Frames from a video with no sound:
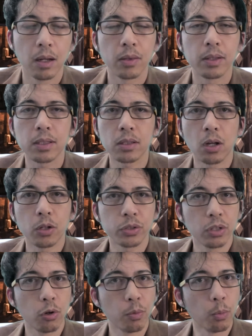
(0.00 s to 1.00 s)
This is
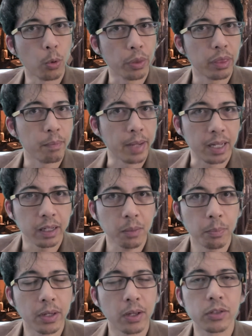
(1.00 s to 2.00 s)
also more thematic
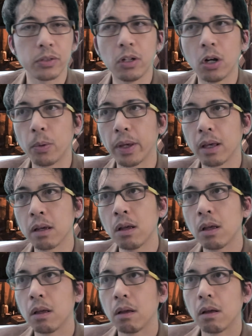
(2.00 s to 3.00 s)
because knowing
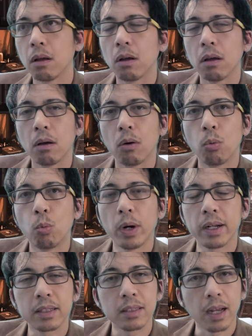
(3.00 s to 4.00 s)

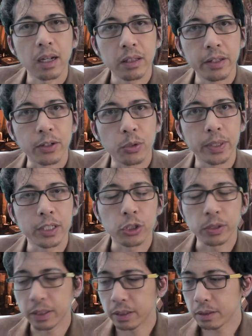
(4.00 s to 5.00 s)
what exactly a
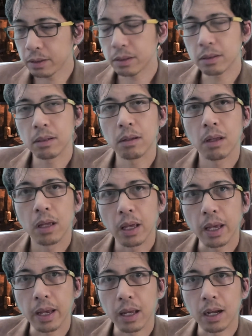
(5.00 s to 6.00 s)
creature is
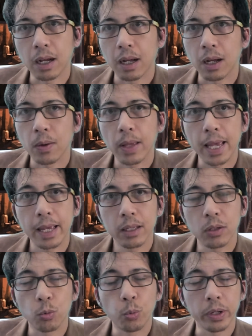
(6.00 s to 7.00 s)

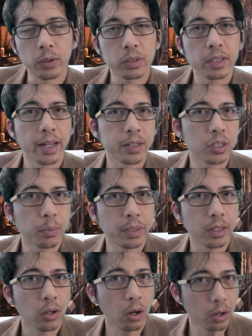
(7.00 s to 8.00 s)
will tend to
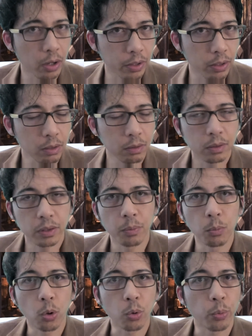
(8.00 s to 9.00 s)
be harder the
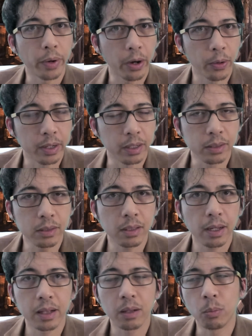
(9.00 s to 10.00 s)
more rare it is
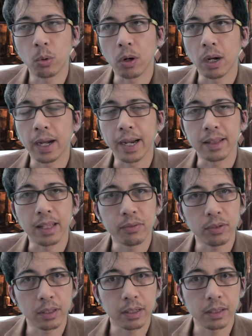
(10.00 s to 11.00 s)
and the more high
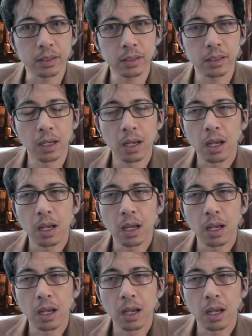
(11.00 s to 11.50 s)
level it is.